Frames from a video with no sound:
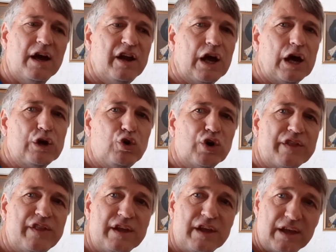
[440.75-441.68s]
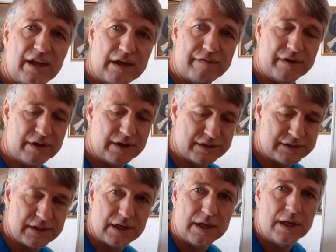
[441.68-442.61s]
and how you look at the
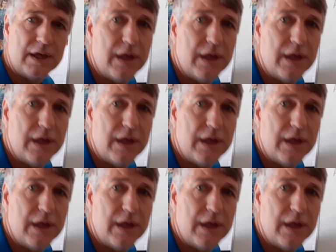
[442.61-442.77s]
evidence.